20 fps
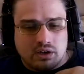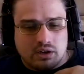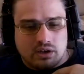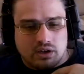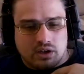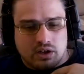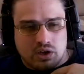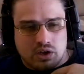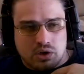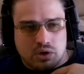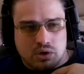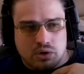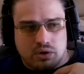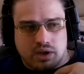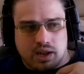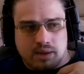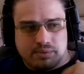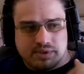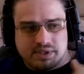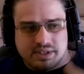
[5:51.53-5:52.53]
You
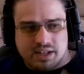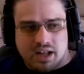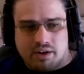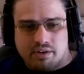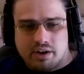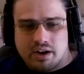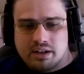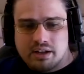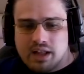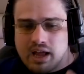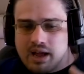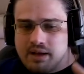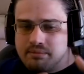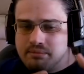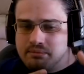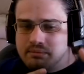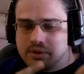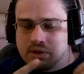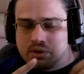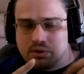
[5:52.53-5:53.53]
keep snaring them.
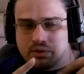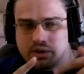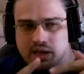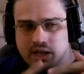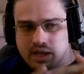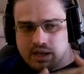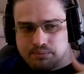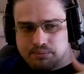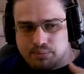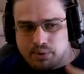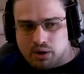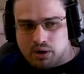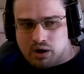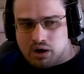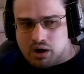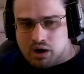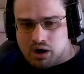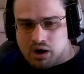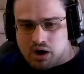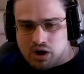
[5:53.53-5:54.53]
You keep
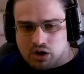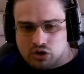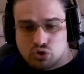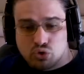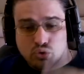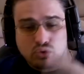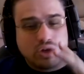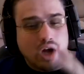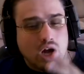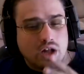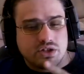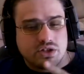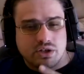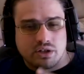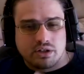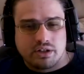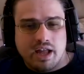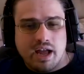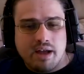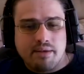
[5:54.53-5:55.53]
2 dots
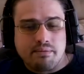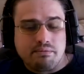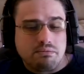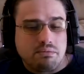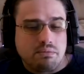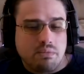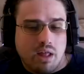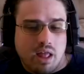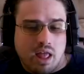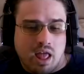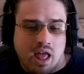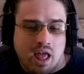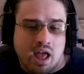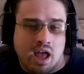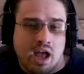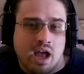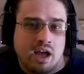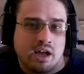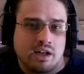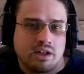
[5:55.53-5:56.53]
on them,
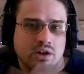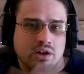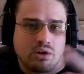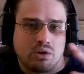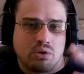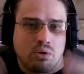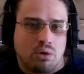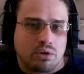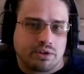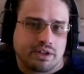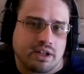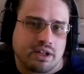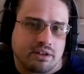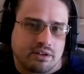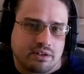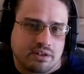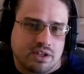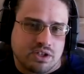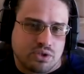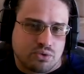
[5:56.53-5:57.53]
and you're golden.
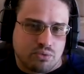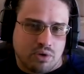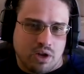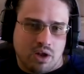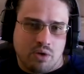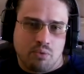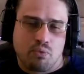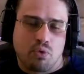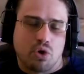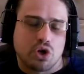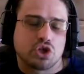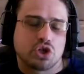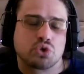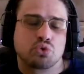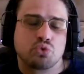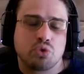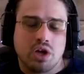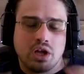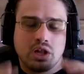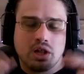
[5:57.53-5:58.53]
It works
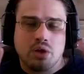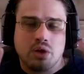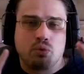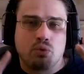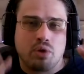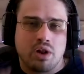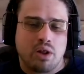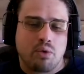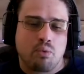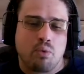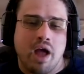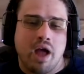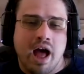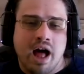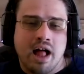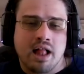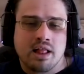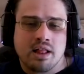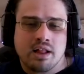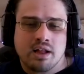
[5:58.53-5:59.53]
really
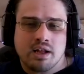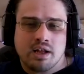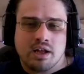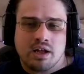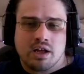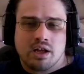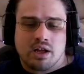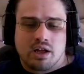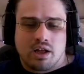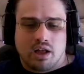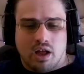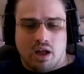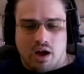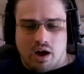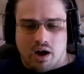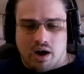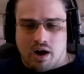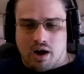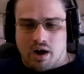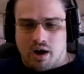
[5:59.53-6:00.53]
well
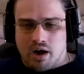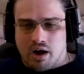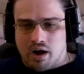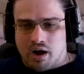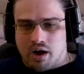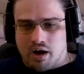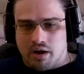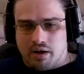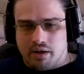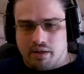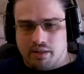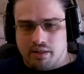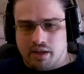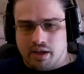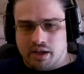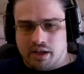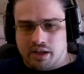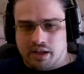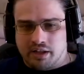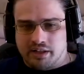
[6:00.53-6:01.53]

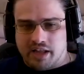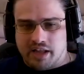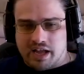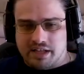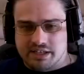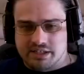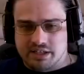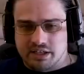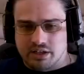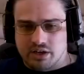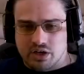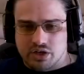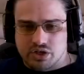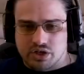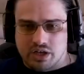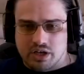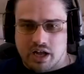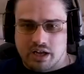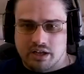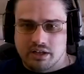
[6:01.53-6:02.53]
in that
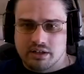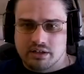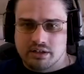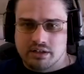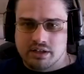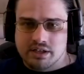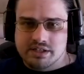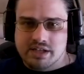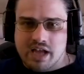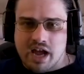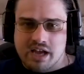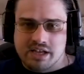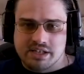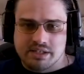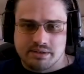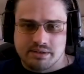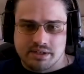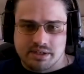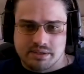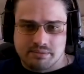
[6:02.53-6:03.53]
synergy. Like this guy
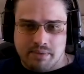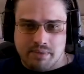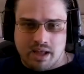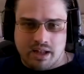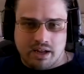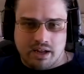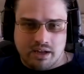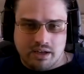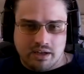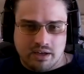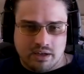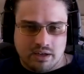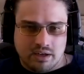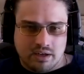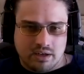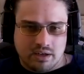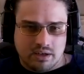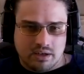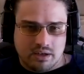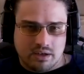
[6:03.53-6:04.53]
is melee.
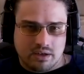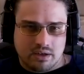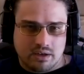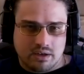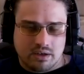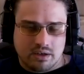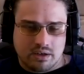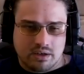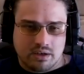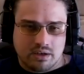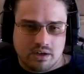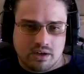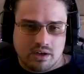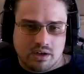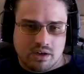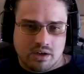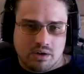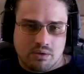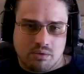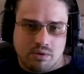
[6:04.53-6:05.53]

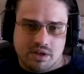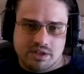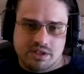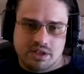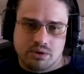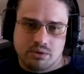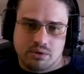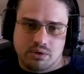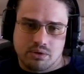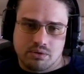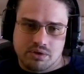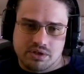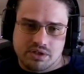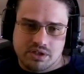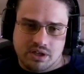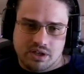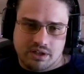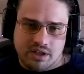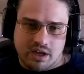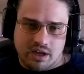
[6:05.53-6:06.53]
What is he doing? What is
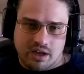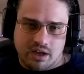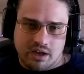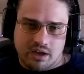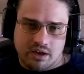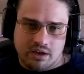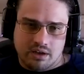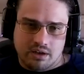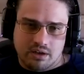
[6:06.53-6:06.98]
he attacking?